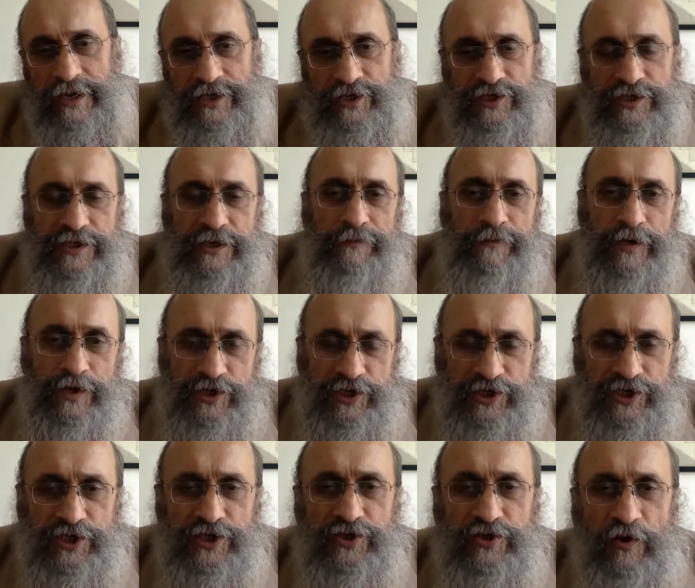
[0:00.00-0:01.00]
agency
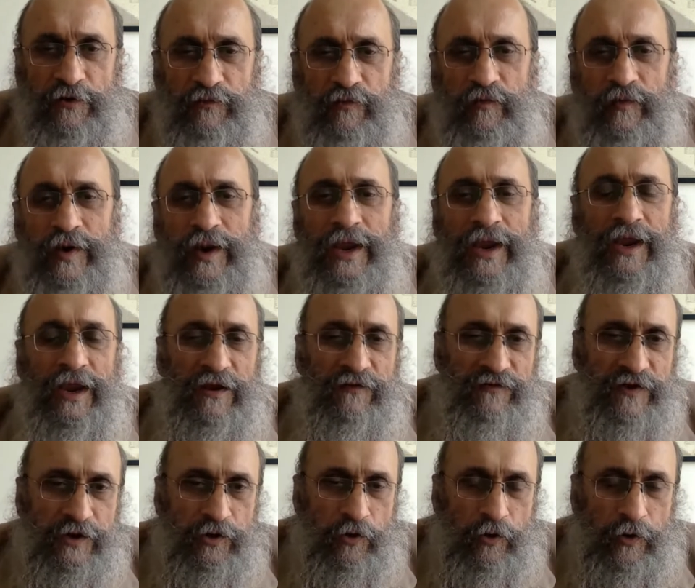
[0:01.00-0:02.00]
purchased the software if
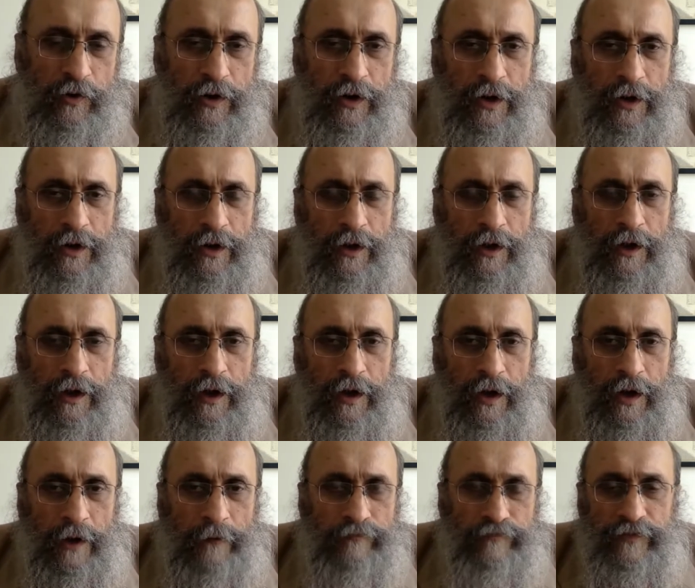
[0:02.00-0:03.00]
at all
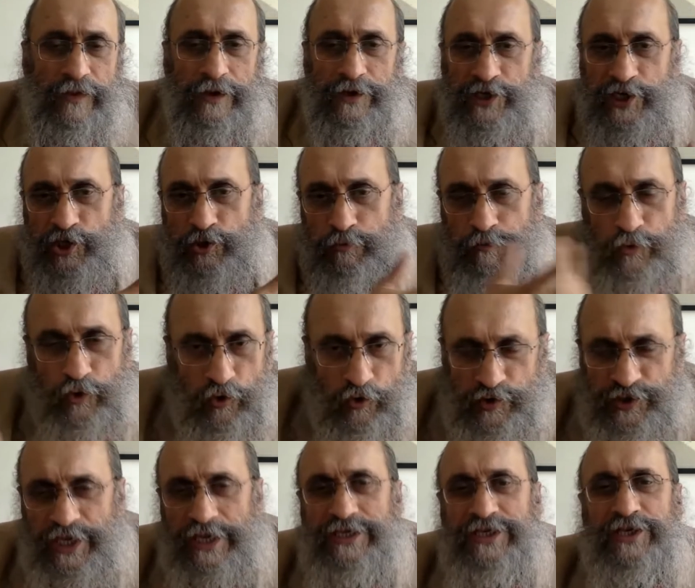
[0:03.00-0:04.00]
uh, due
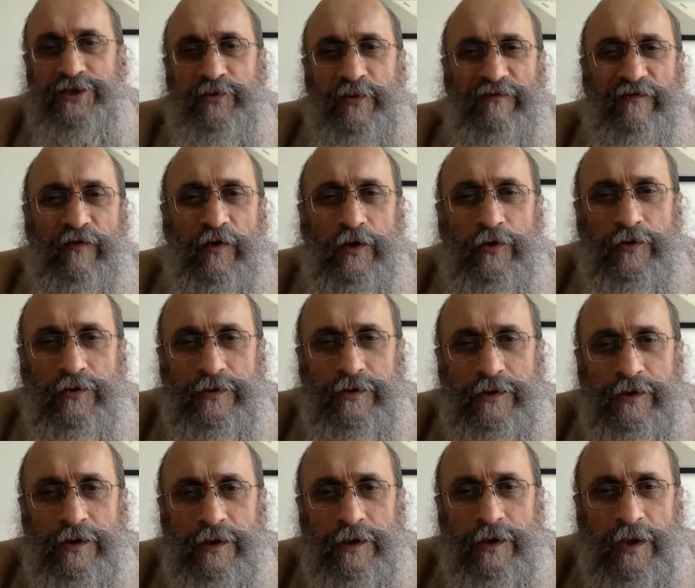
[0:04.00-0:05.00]
processes were
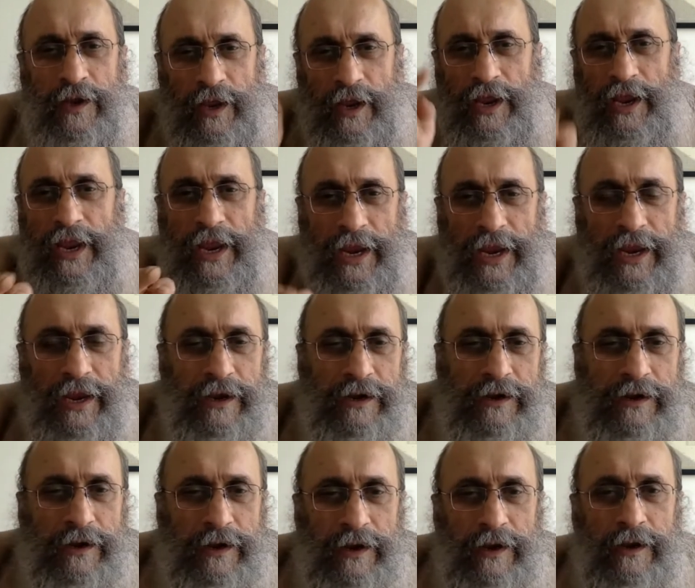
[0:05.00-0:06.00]
followed
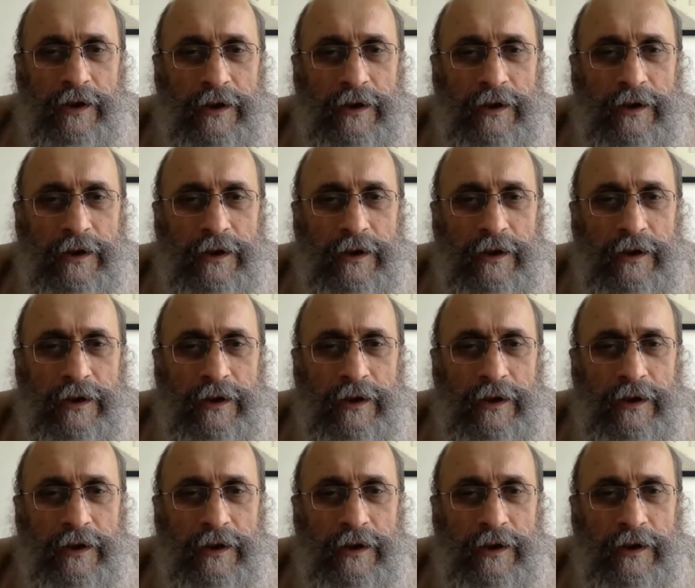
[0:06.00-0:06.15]
in